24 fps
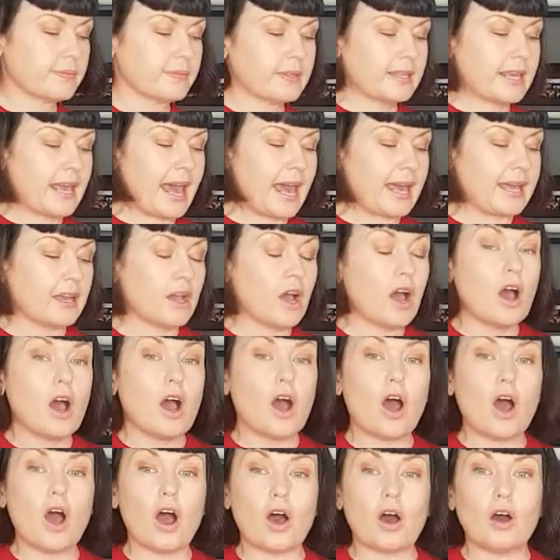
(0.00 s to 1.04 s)
Yay!
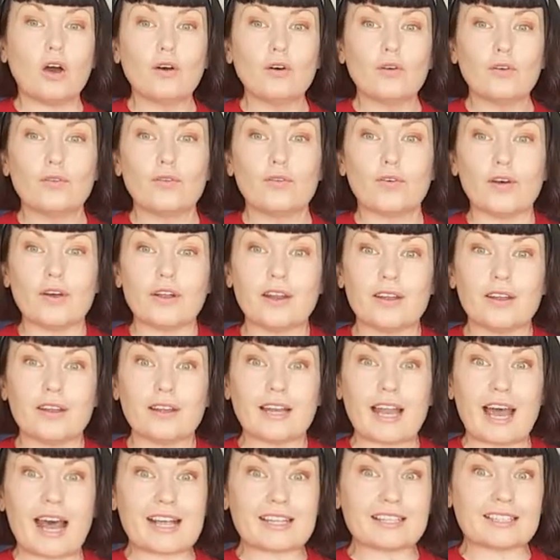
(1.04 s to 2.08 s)
Oh,
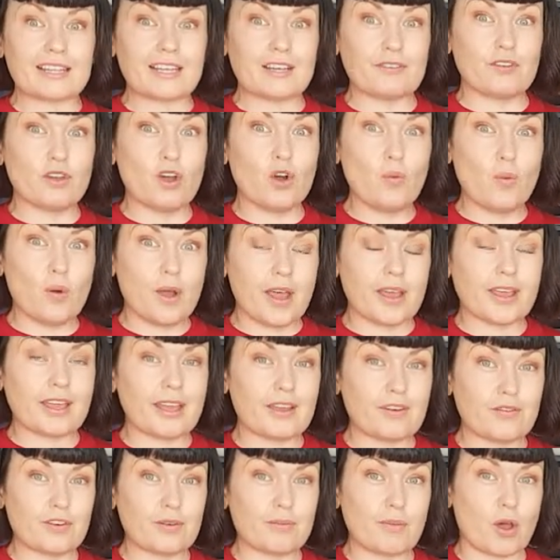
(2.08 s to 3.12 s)
lastly, if you're
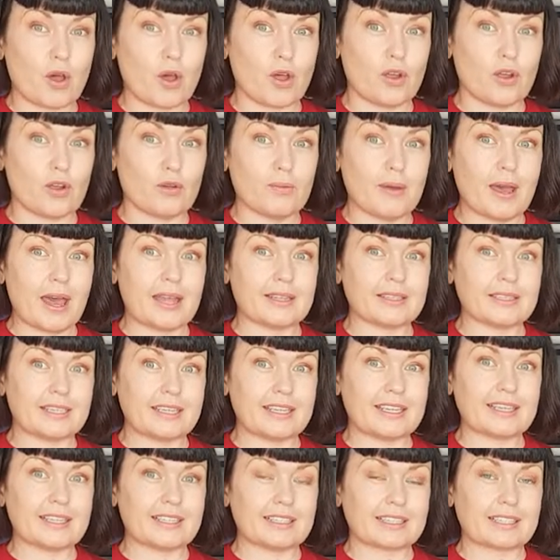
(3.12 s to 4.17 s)
working from home and you
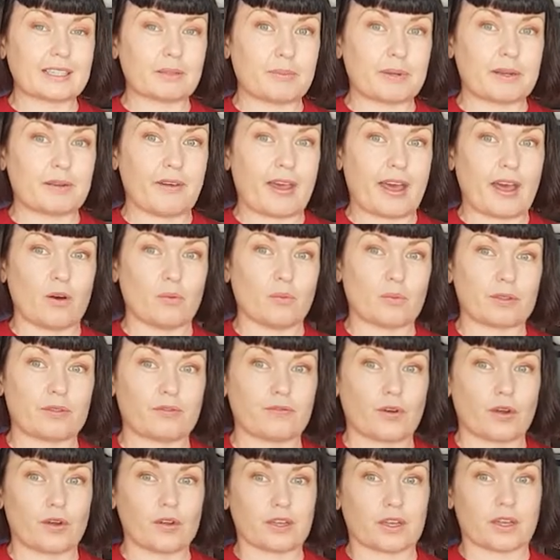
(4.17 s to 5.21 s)
need a little bit of help with
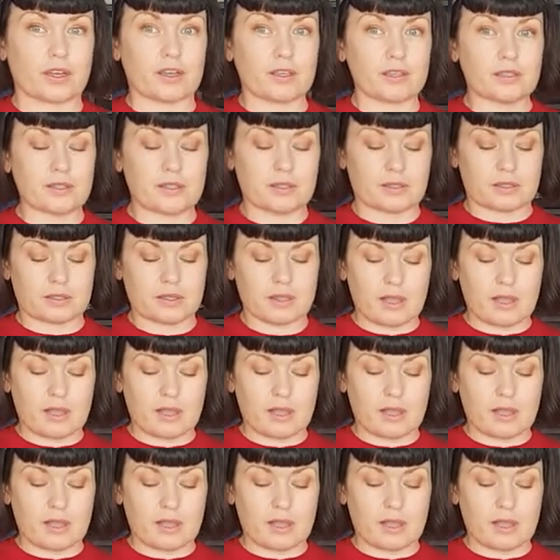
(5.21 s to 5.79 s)
focus,